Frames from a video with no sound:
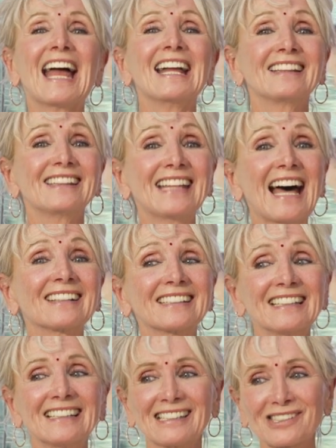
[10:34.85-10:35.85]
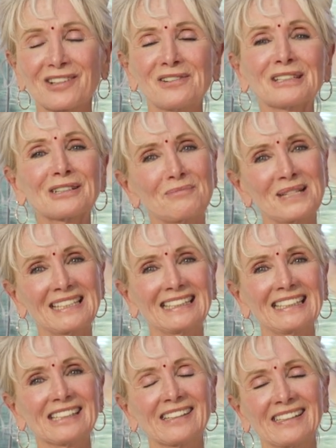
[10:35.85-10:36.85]
And that is going to be
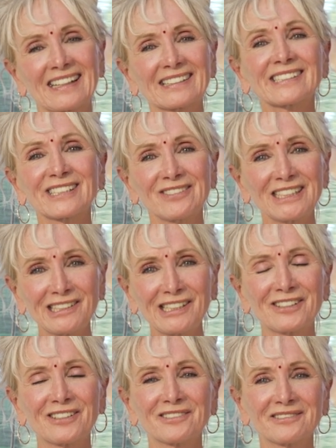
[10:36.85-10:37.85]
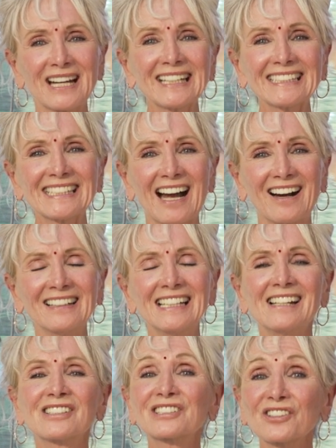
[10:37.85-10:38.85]
in the next video right now.
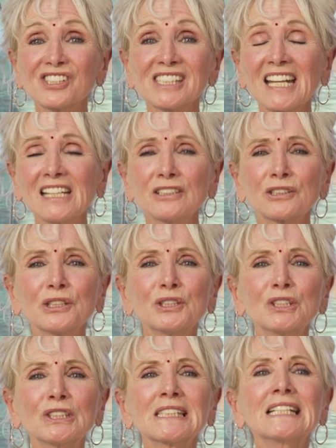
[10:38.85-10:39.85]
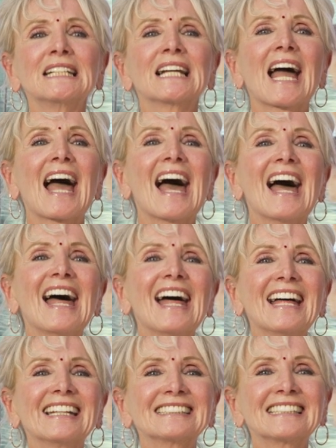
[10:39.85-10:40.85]
So stay tuned.
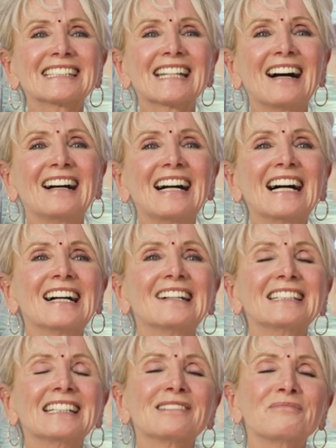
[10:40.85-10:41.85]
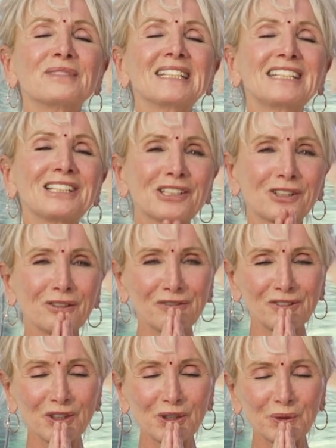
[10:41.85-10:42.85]
And I am here
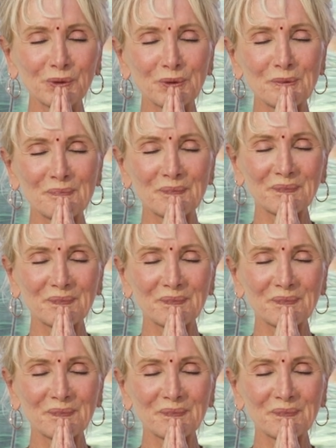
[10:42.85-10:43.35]
for you.